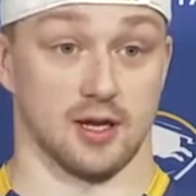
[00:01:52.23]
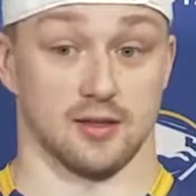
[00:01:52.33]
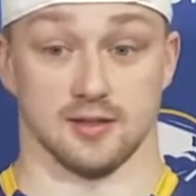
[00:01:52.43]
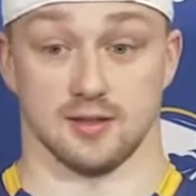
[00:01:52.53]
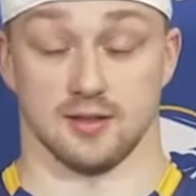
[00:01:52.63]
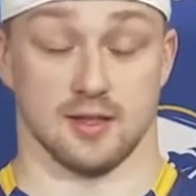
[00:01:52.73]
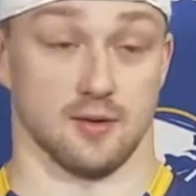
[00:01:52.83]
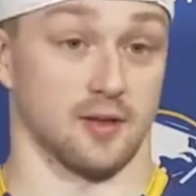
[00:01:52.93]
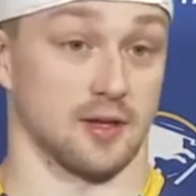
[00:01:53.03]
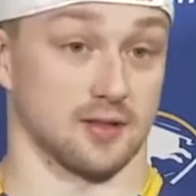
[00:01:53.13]
does the same
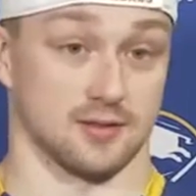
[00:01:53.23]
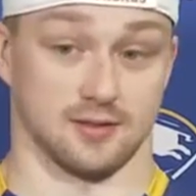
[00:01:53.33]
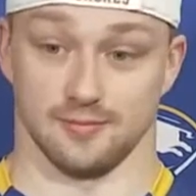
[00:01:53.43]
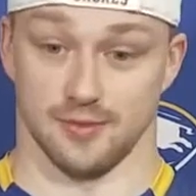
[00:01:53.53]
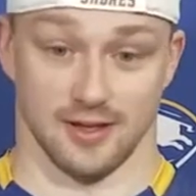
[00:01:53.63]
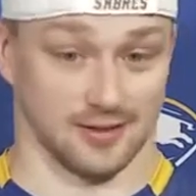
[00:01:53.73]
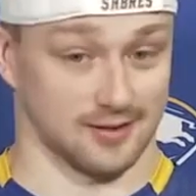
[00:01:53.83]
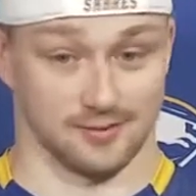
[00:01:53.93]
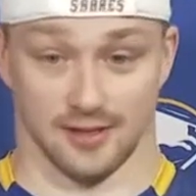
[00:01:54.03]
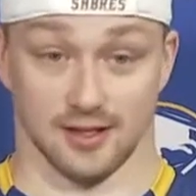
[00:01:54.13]
things like
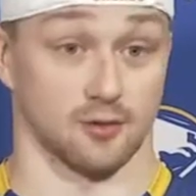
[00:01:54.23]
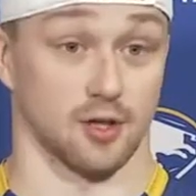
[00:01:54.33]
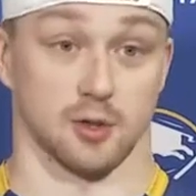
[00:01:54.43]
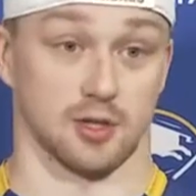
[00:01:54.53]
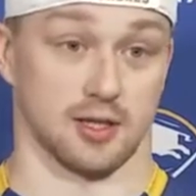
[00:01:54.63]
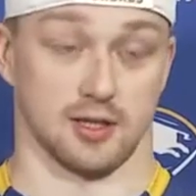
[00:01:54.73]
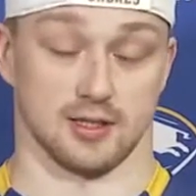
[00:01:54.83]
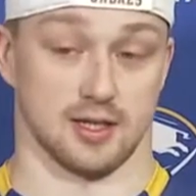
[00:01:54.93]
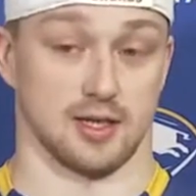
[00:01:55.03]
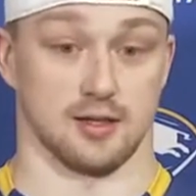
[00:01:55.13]
like a robot, like I
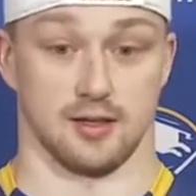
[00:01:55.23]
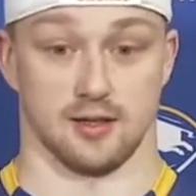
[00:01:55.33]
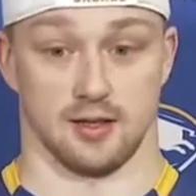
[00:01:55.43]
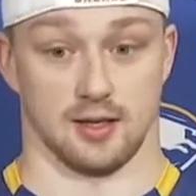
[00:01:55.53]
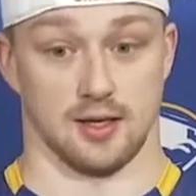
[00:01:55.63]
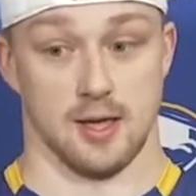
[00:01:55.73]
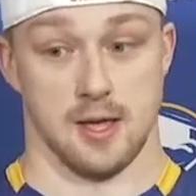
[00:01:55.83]
said. And I think